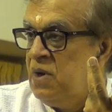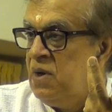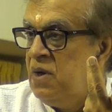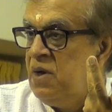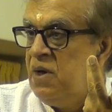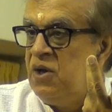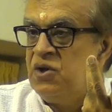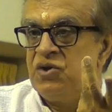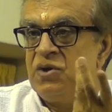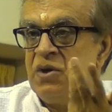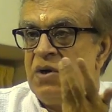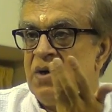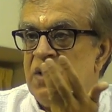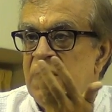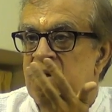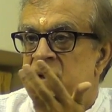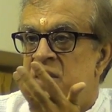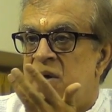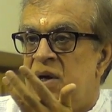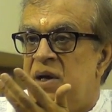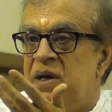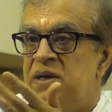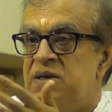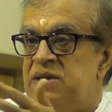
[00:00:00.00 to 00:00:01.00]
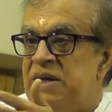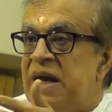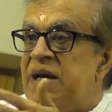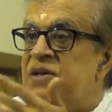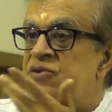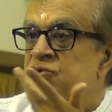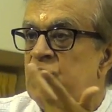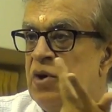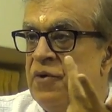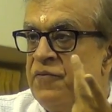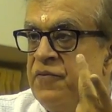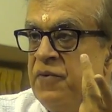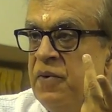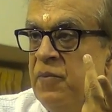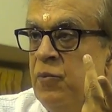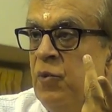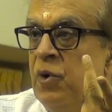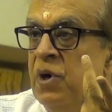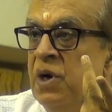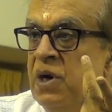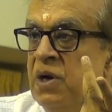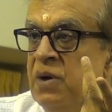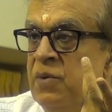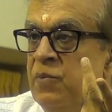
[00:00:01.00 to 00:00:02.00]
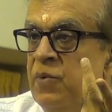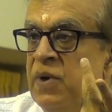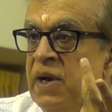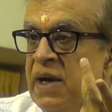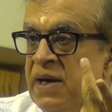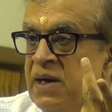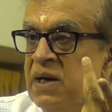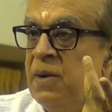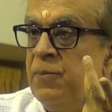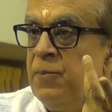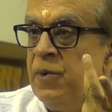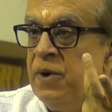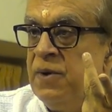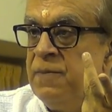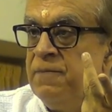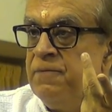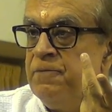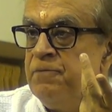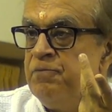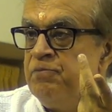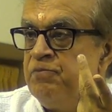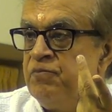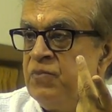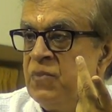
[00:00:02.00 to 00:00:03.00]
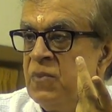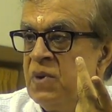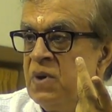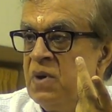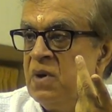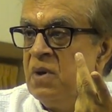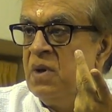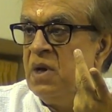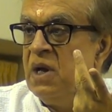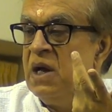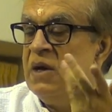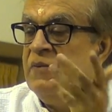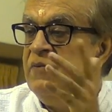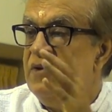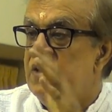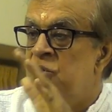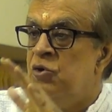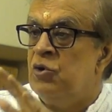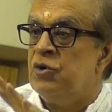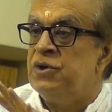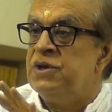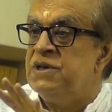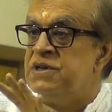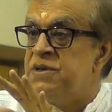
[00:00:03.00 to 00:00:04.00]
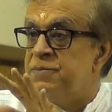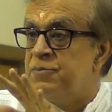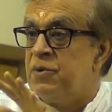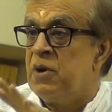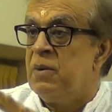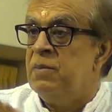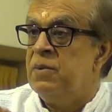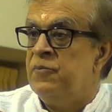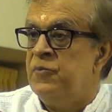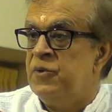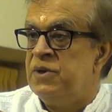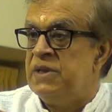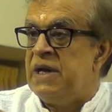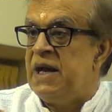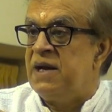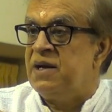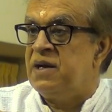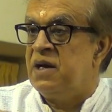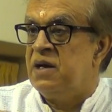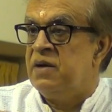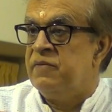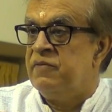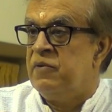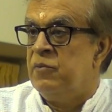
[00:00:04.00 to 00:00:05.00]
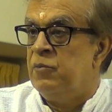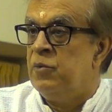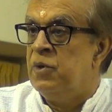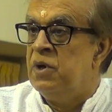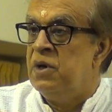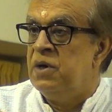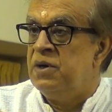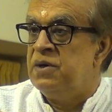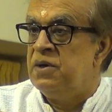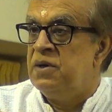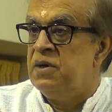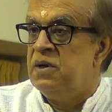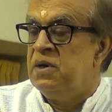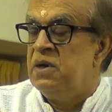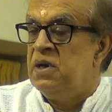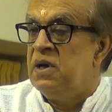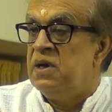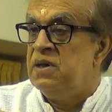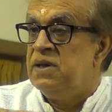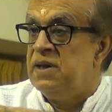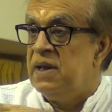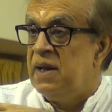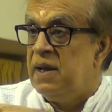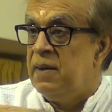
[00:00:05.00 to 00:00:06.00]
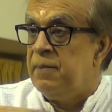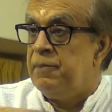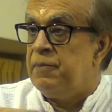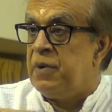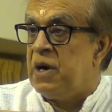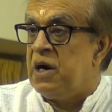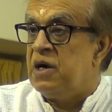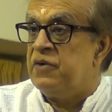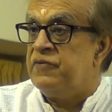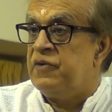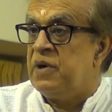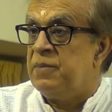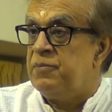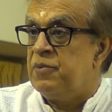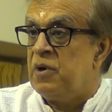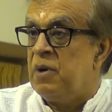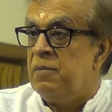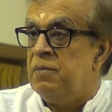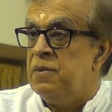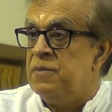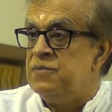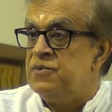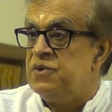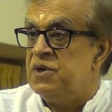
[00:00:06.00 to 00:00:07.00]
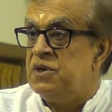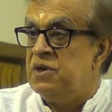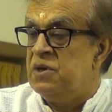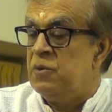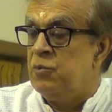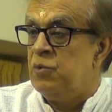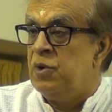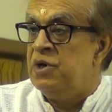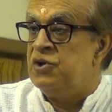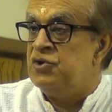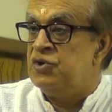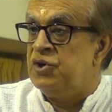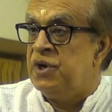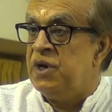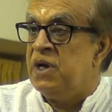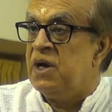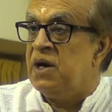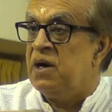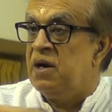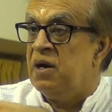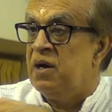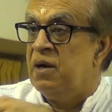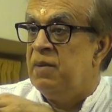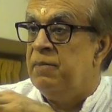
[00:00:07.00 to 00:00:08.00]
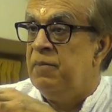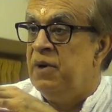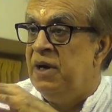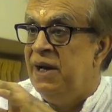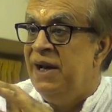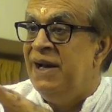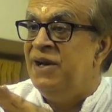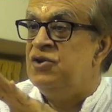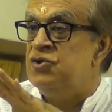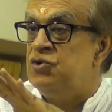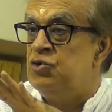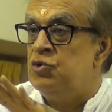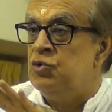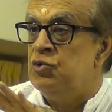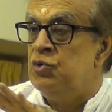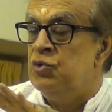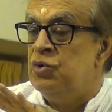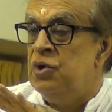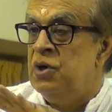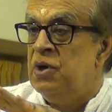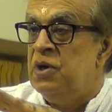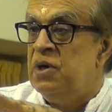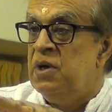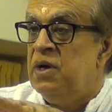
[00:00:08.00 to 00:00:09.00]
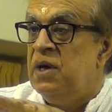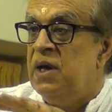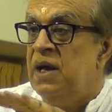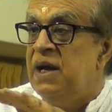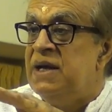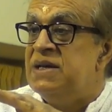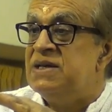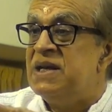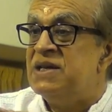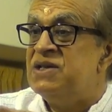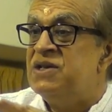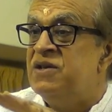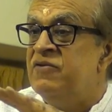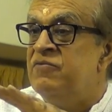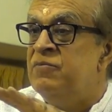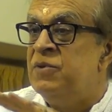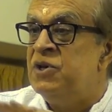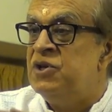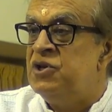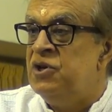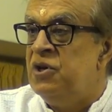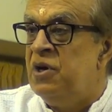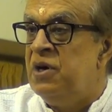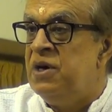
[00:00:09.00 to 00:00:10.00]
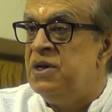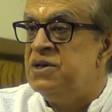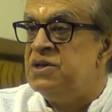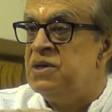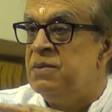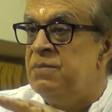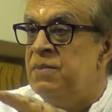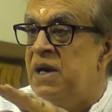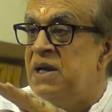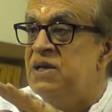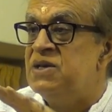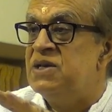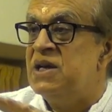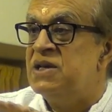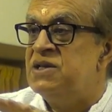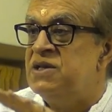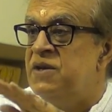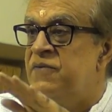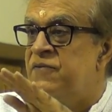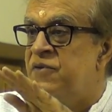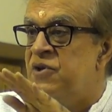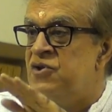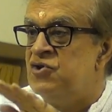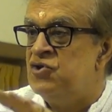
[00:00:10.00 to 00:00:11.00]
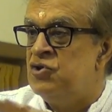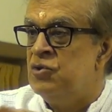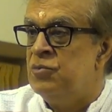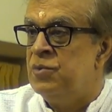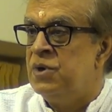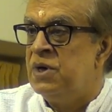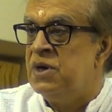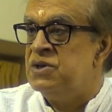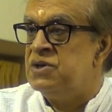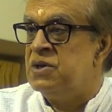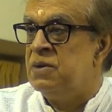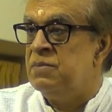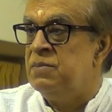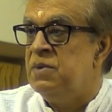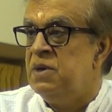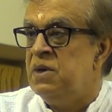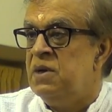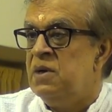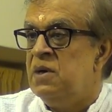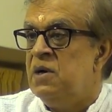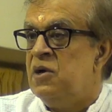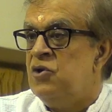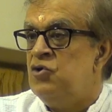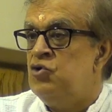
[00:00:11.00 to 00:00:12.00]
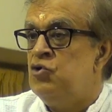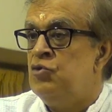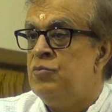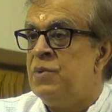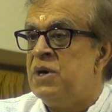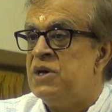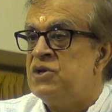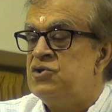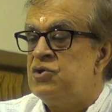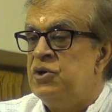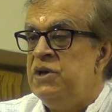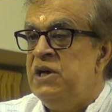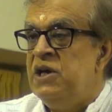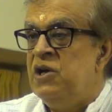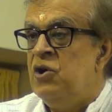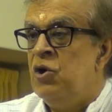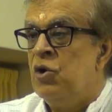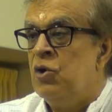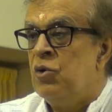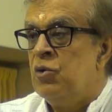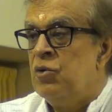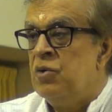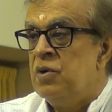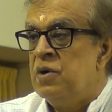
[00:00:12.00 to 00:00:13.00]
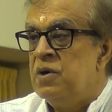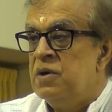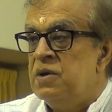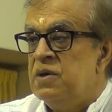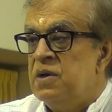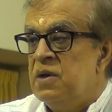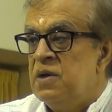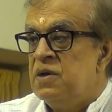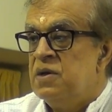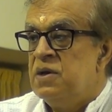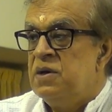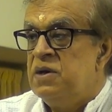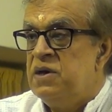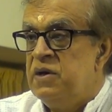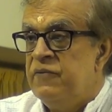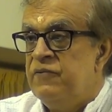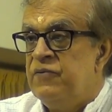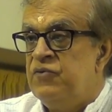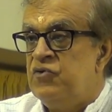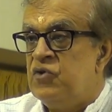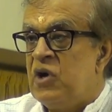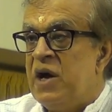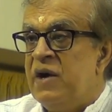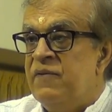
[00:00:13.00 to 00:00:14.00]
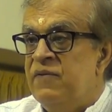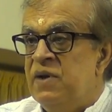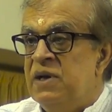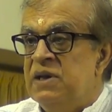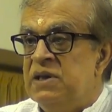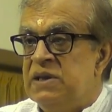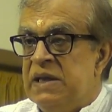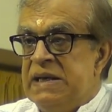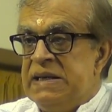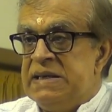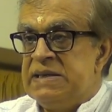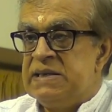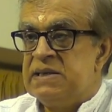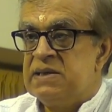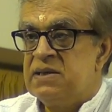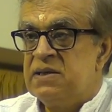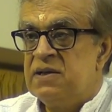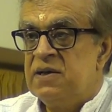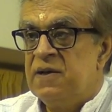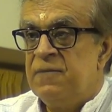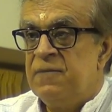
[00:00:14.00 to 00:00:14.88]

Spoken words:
It's that sort of a world we end up in. And we know there's a problem with that kind of a world. Part of our problems in the world today are linked to excessive materialism, excessive consumerism, too much ego, driving things.